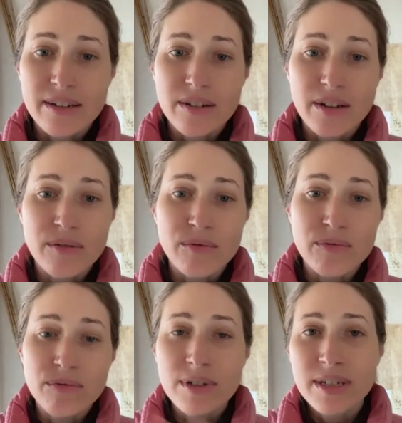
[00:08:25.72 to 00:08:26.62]
it
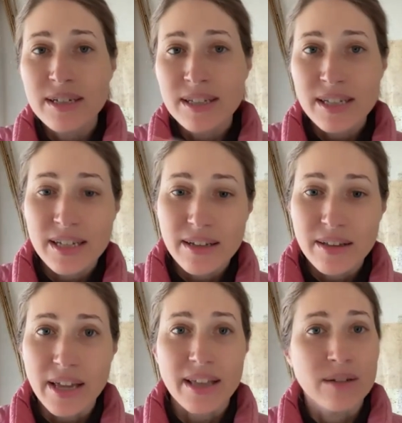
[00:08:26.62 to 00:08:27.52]
really,
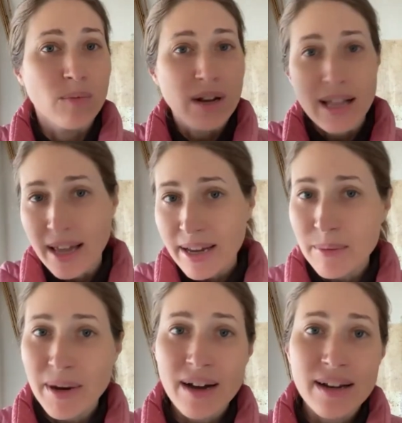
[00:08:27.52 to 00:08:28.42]
like, what I like
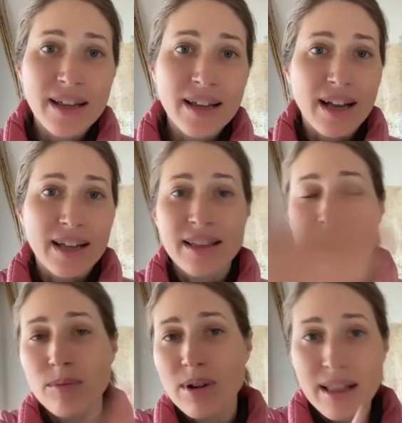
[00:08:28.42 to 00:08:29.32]
about it, and
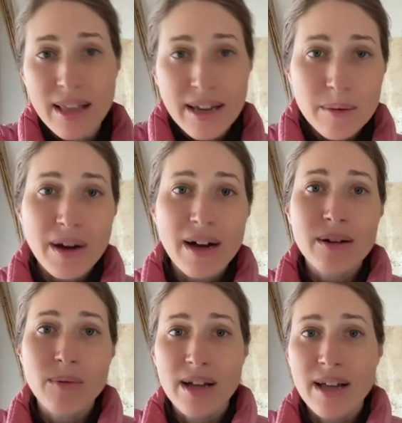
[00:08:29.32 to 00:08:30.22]
then what I like
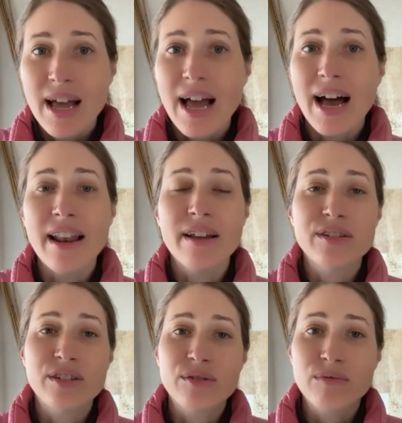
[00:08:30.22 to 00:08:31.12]
about it, and
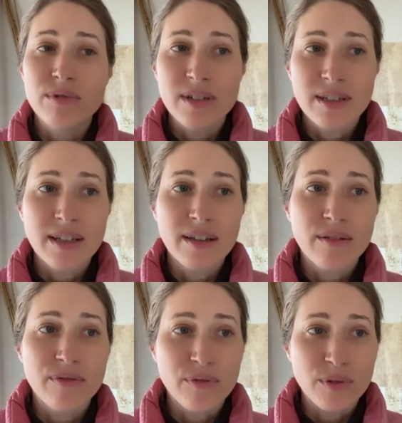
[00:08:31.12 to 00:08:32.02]
it just really
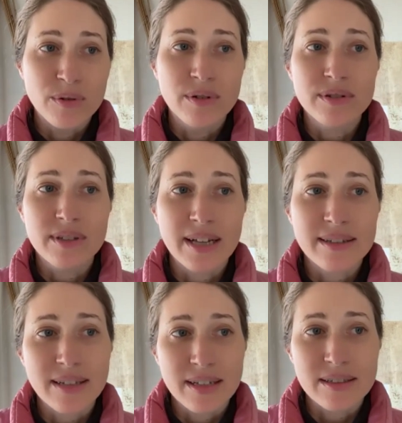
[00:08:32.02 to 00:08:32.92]
fuels
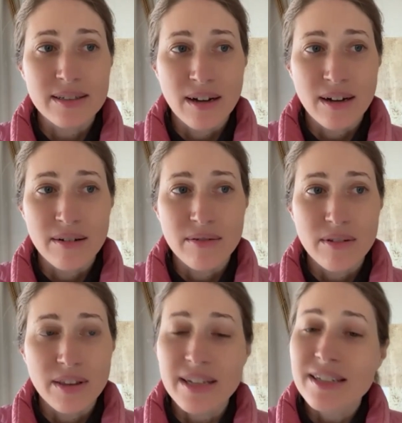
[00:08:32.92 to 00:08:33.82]
that sense of
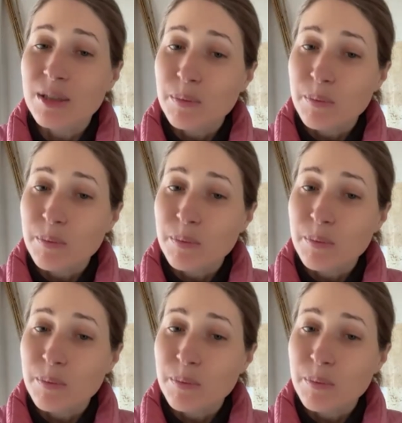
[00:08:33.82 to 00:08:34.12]
like